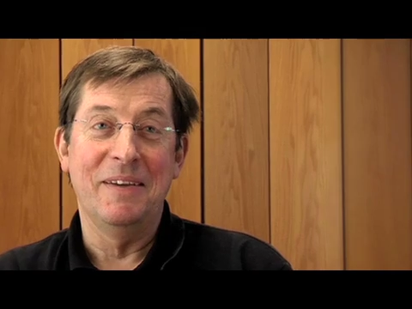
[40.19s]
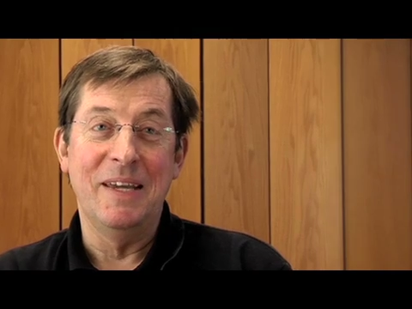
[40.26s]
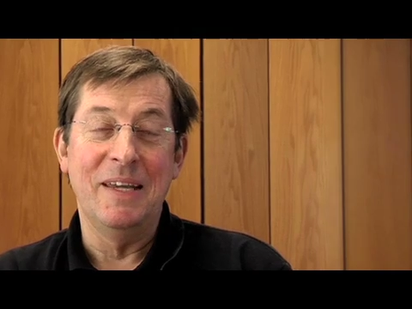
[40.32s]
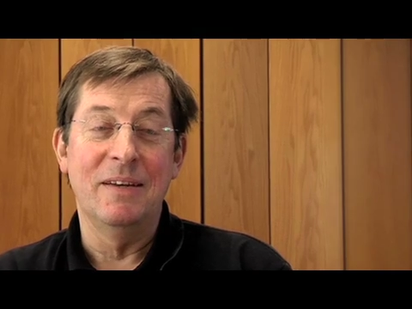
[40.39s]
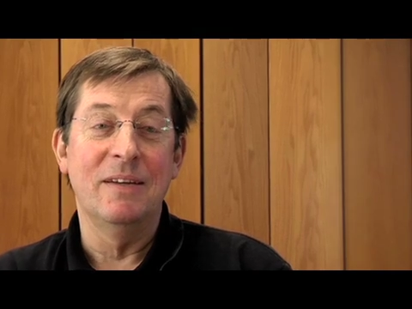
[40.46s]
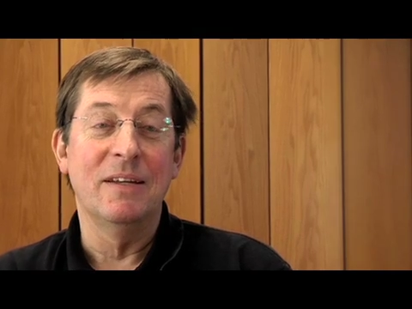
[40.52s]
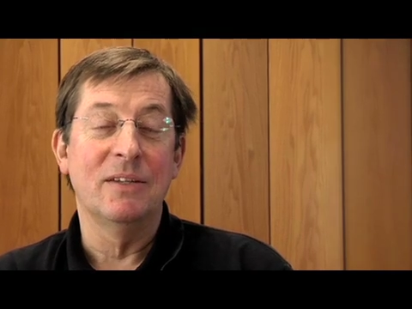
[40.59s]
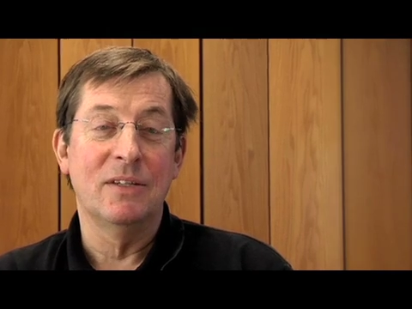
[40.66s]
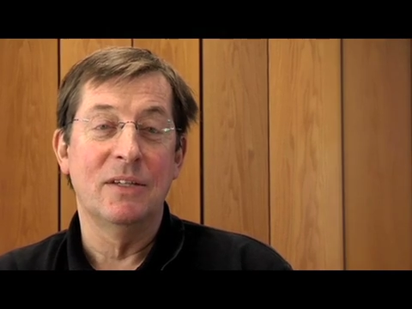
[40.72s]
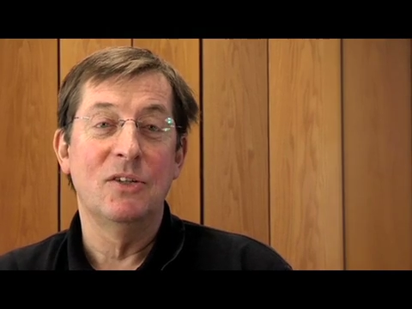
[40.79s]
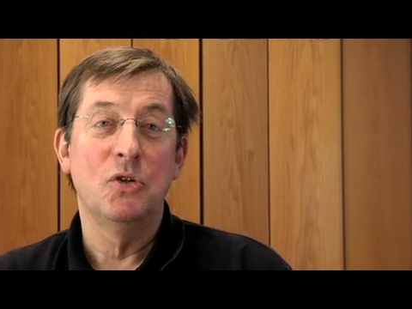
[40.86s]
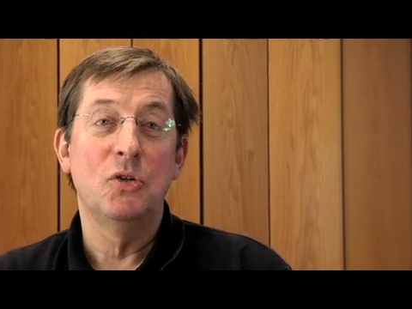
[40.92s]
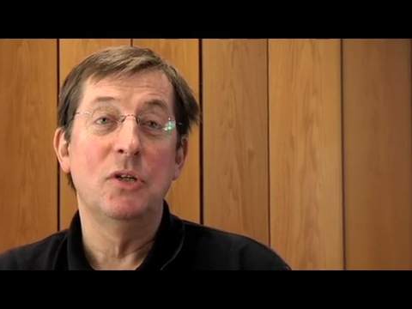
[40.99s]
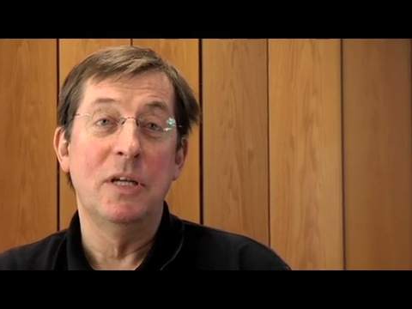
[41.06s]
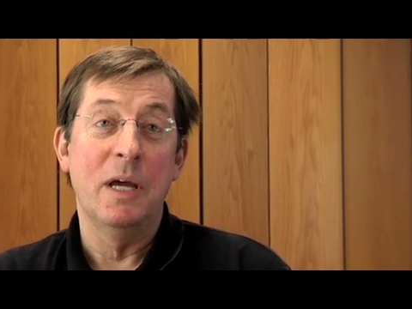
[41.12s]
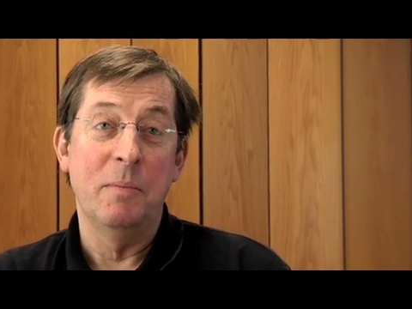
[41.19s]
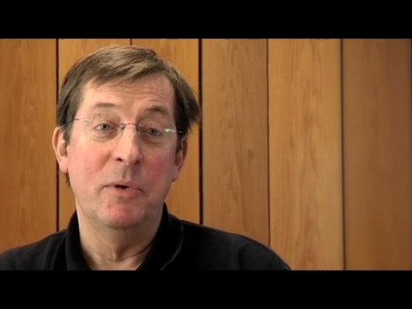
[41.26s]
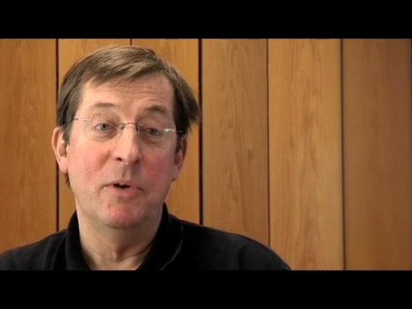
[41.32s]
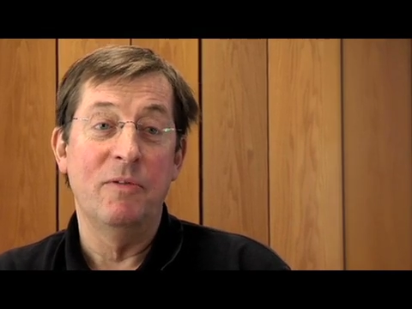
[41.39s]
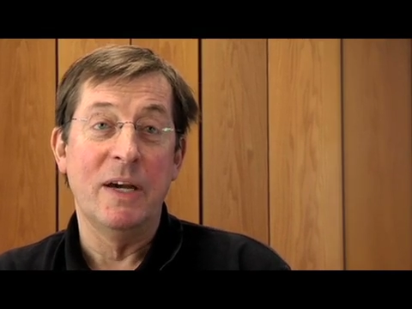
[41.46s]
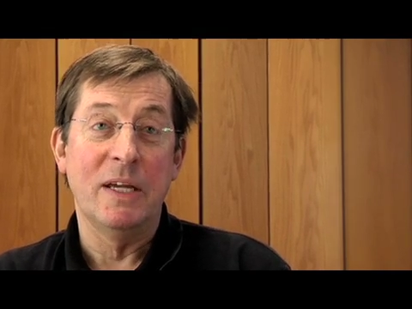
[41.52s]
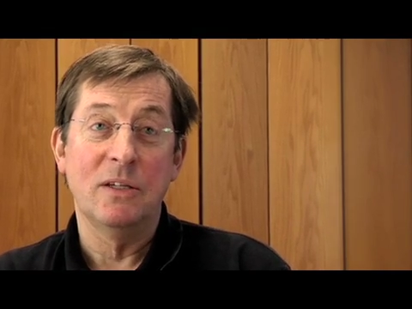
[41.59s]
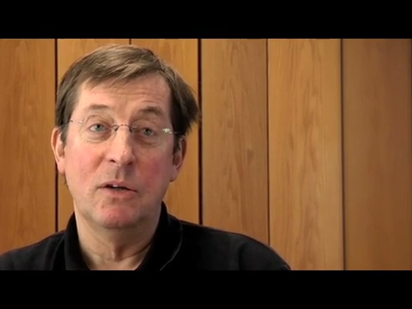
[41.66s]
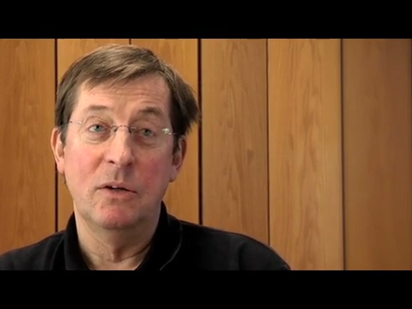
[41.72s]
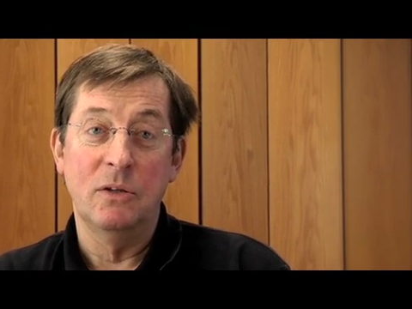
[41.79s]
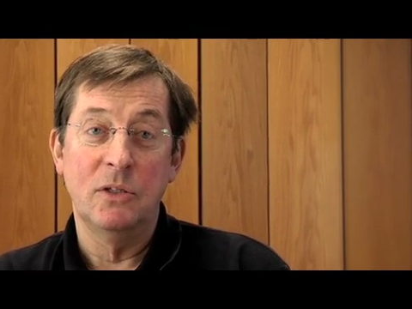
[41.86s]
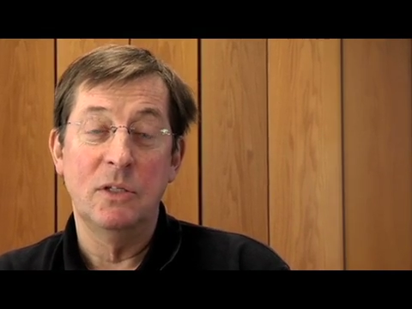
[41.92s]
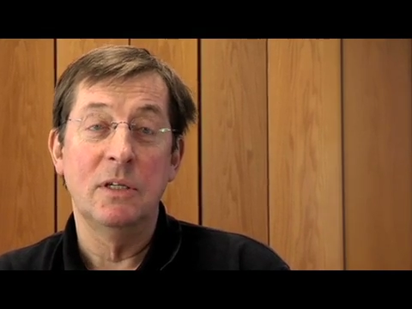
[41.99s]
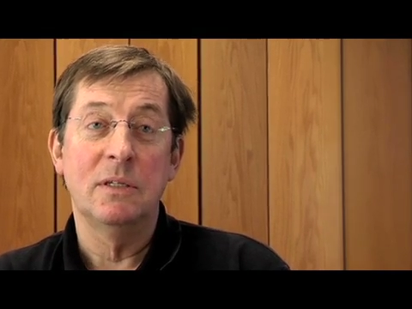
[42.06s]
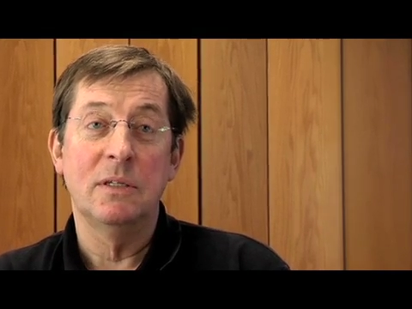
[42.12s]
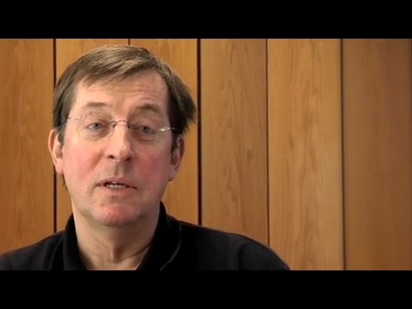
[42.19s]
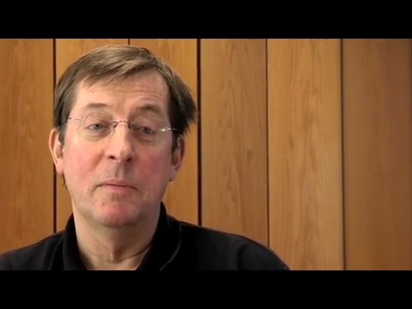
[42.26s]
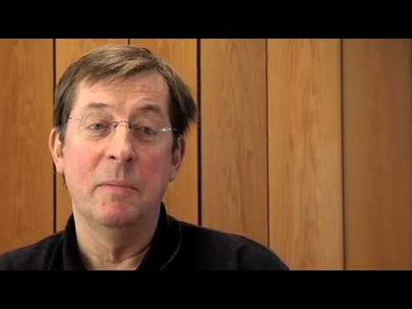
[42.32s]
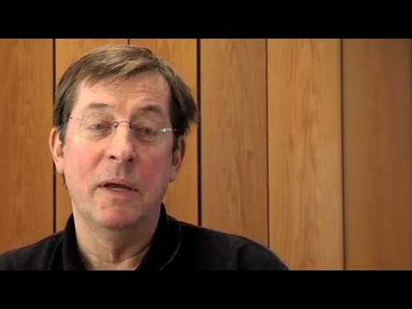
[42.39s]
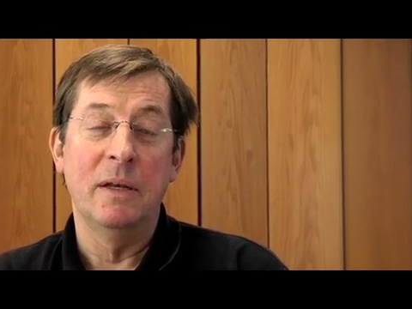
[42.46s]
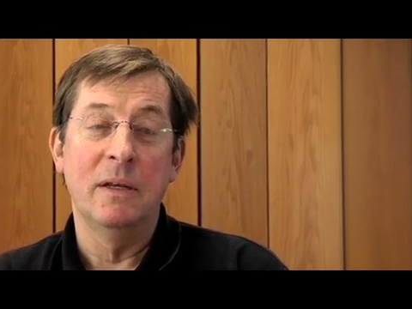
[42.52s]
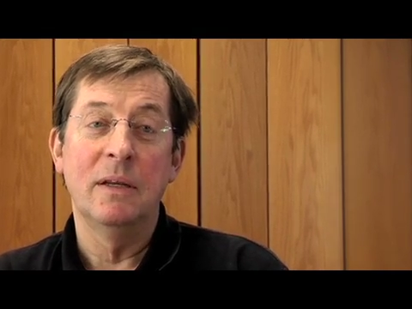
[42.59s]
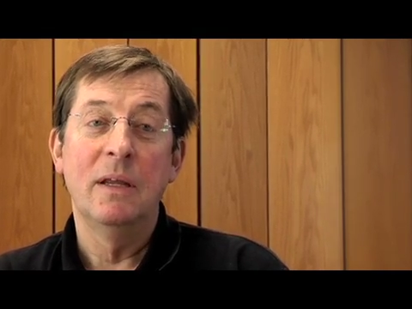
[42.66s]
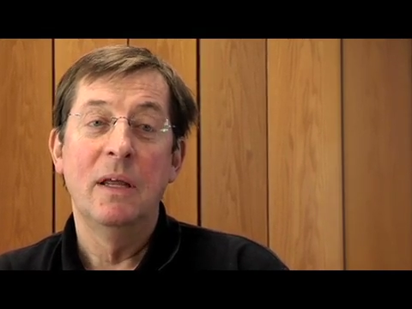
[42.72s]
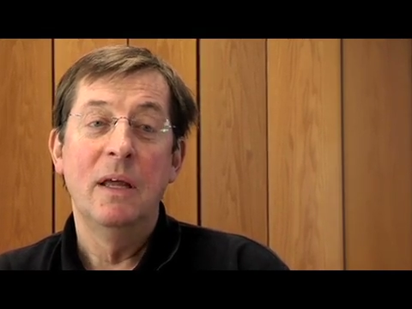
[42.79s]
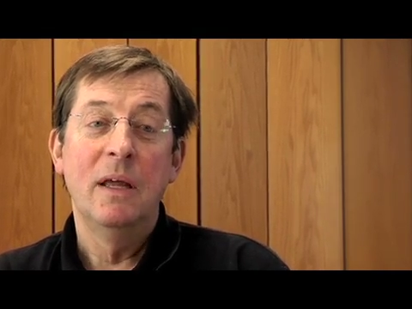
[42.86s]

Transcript: in this trigeminal vascular system? And